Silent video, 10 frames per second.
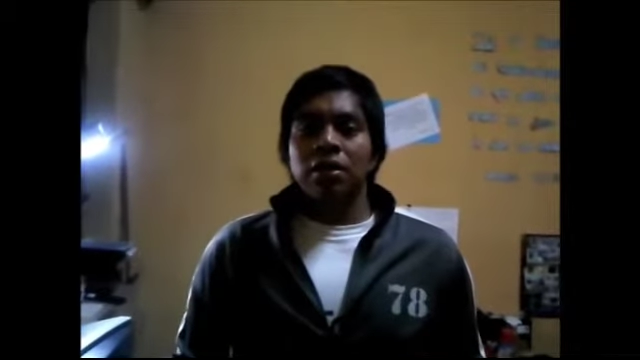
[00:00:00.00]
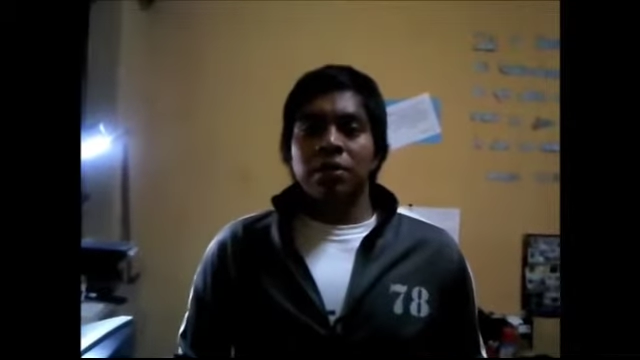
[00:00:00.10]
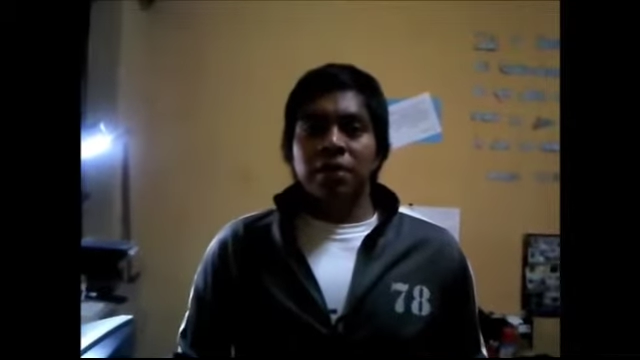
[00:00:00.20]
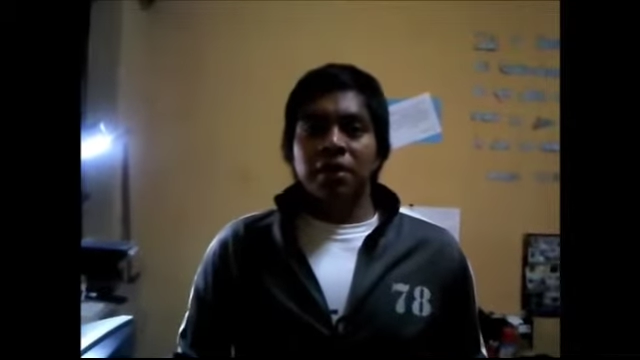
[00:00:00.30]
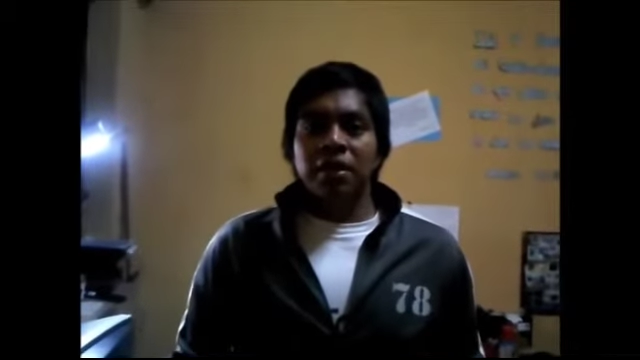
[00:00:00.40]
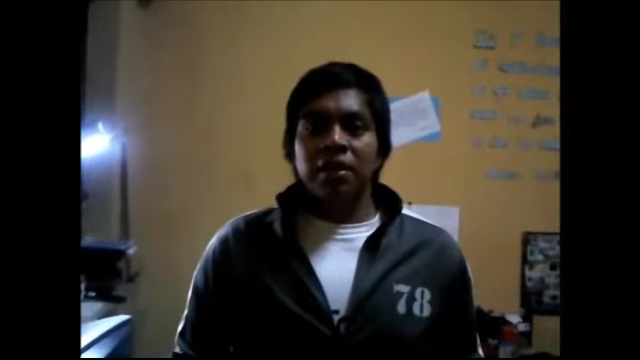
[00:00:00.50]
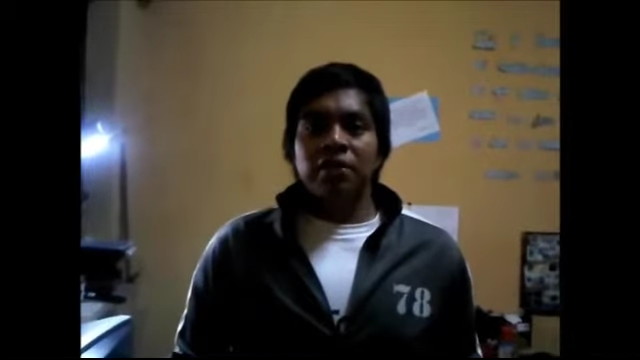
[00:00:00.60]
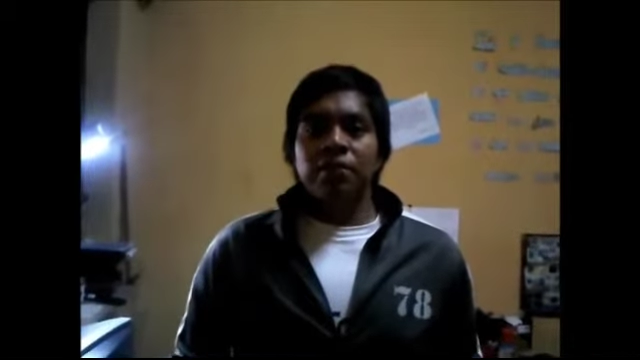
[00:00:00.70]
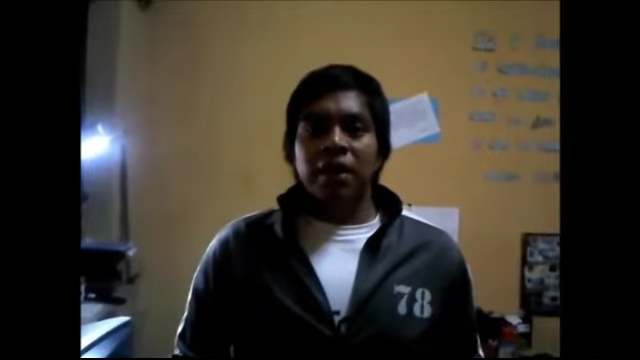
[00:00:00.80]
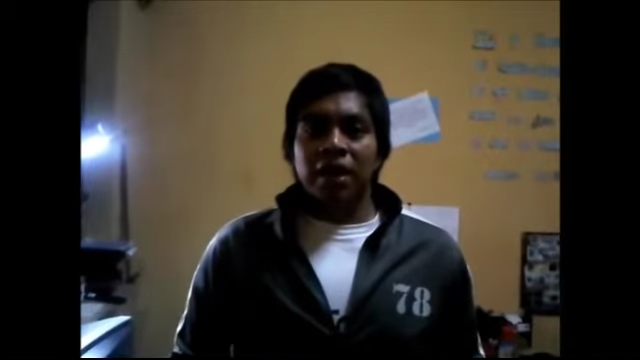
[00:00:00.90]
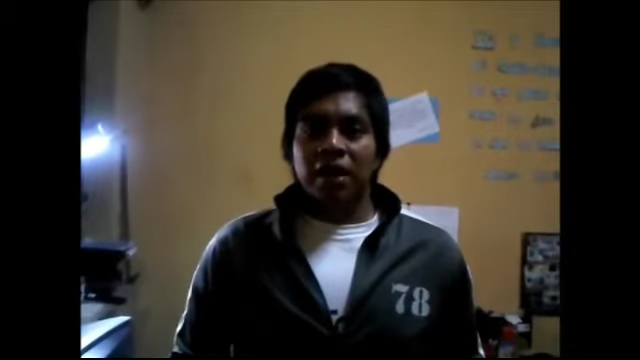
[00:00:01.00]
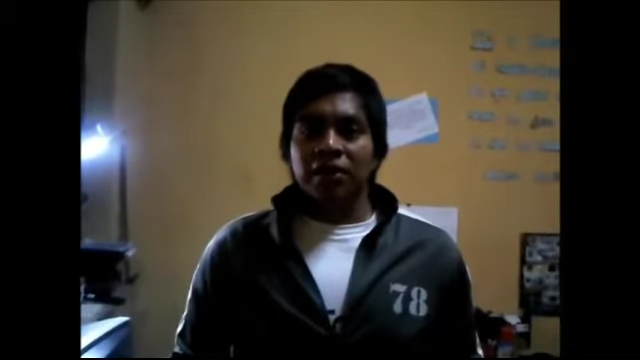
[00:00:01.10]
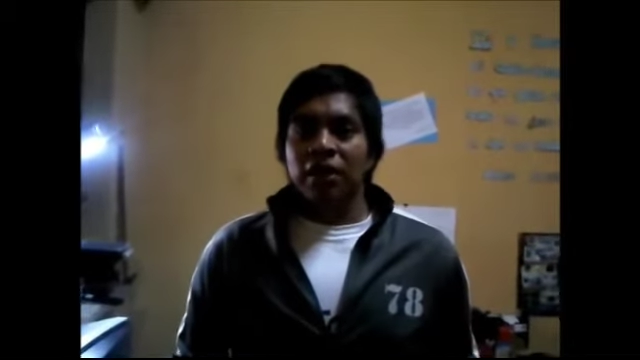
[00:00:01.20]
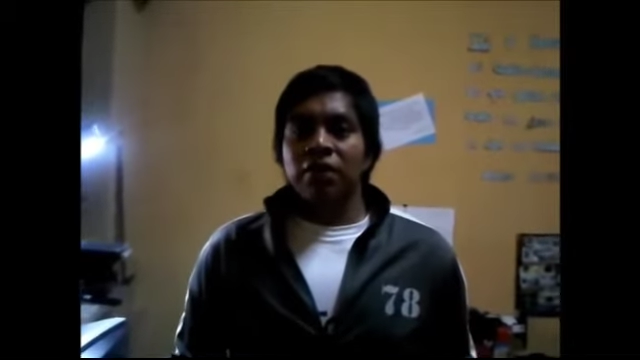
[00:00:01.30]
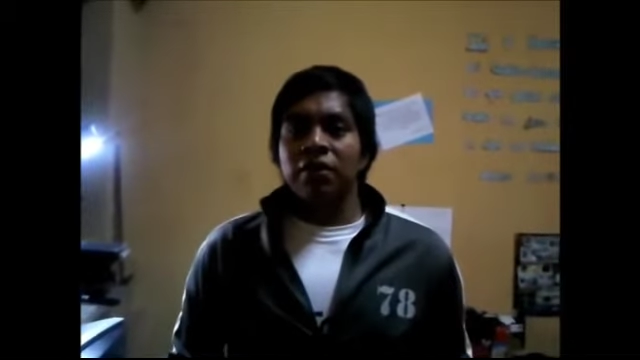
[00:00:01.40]
dividing by
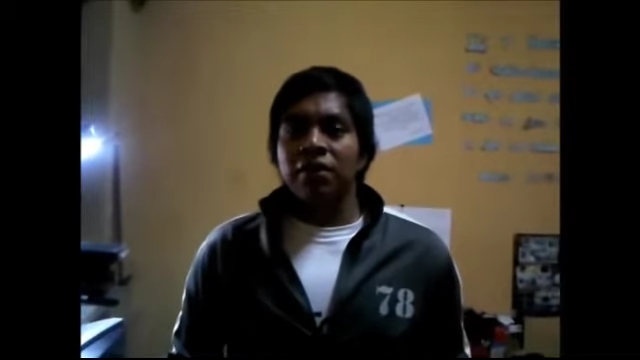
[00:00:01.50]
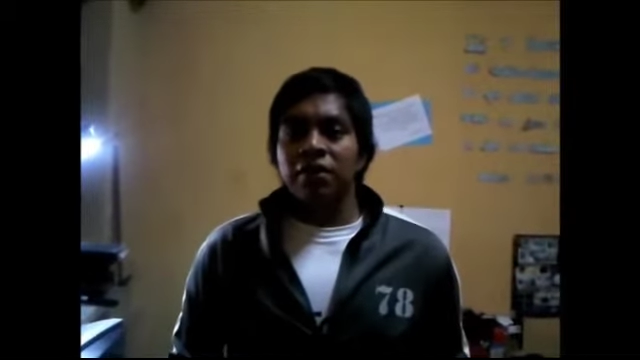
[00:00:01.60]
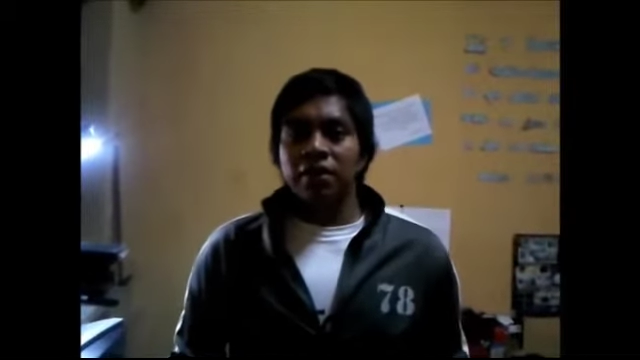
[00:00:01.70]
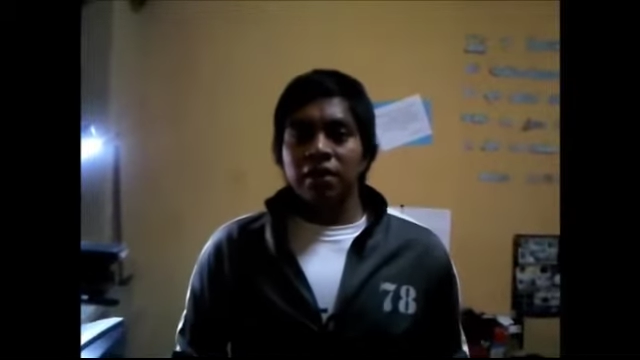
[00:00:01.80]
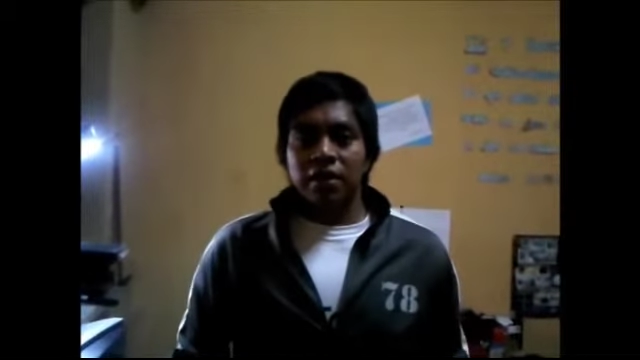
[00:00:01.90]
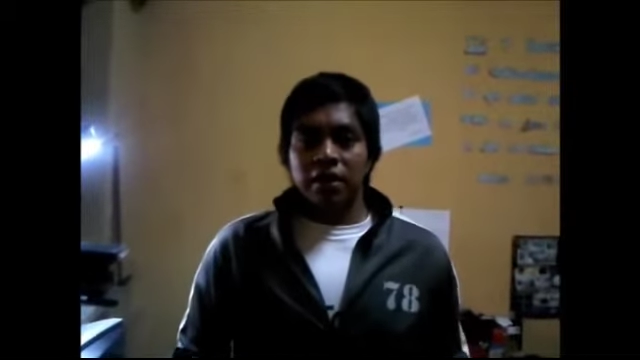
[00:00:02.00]
categories: